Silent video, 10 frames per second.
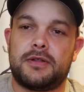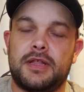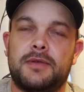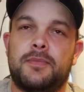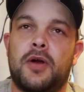
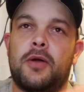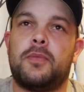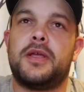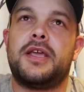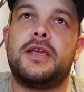They're
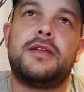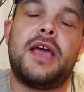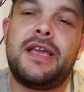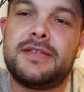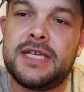probably
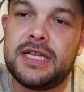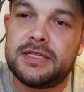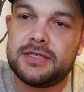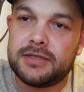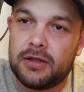18
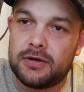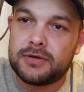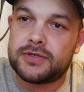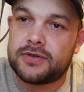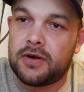inches
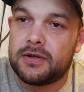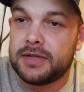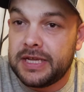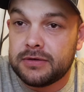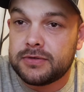long straw
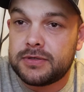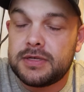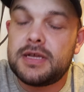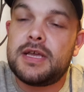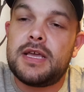needles.
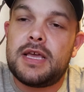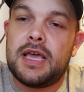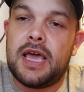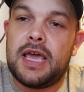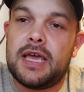
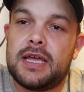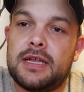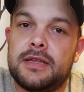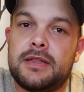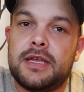
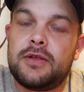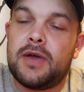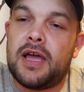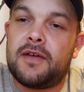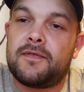And then
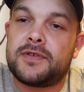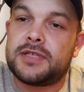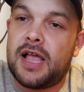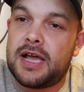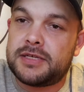you have
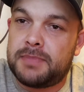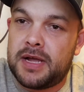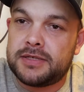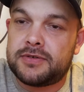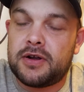slash
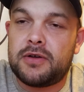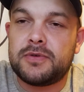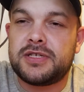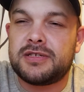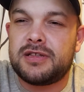pine straw,
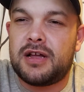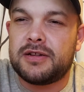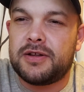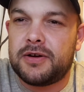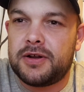which is a
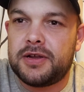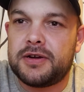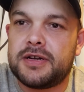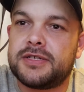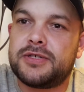lot
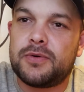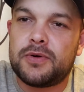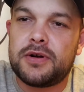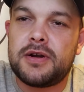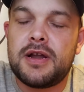dirtier, is
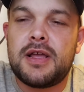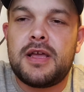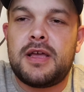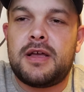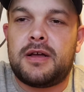shorter.
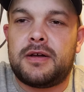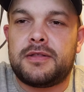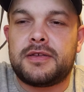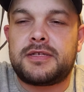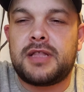
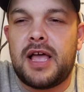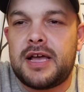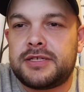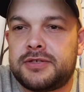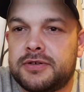The
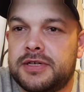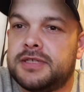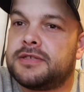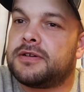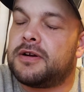slash
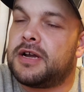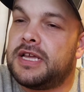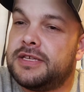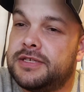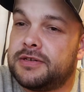trees are
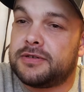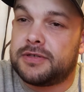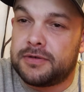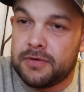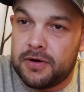easier
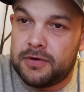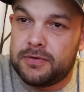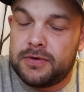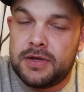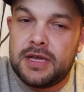to grow,